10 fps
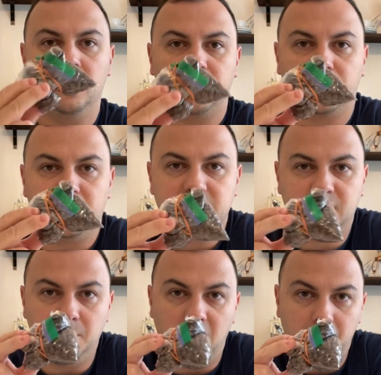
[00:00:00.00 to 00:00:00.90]
freeze
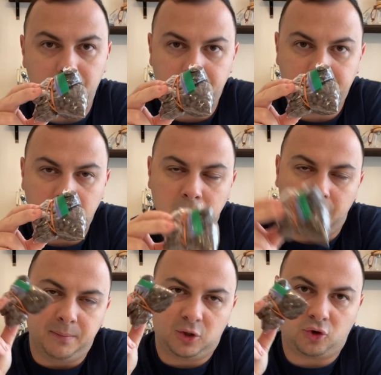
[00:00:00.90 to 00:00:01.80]
them up,
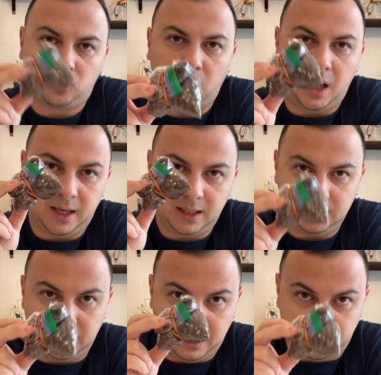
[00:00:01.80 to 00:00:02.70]
but try
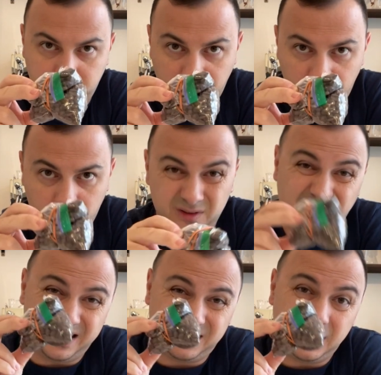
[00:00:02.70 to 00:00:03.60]
and take them out
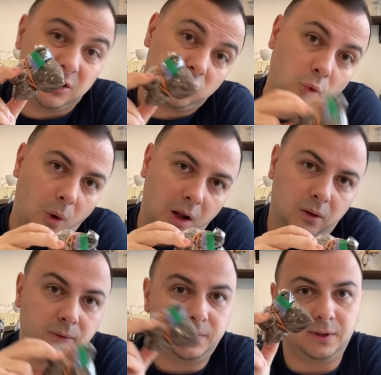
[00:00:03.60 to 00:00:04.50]
at least
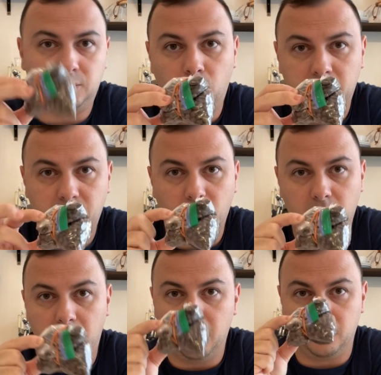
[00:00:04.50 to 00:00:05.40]
12 to 24
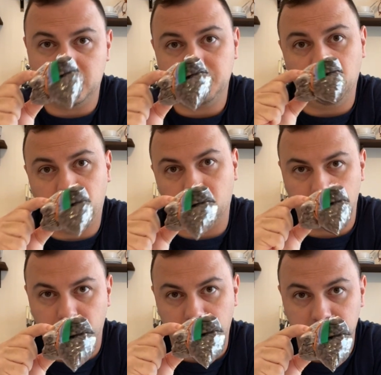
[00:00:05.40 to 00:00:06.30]
hours before
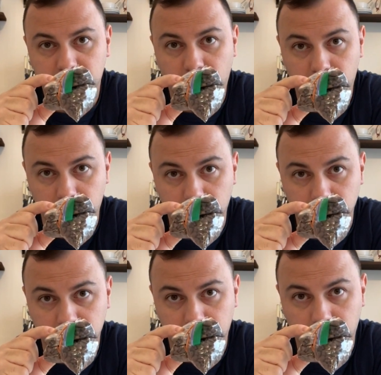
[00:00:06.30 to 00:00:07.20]
you're going to start
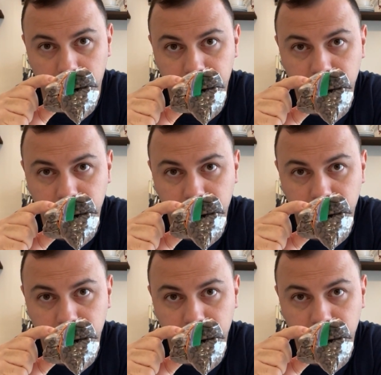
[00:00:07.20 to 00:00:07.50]
using them.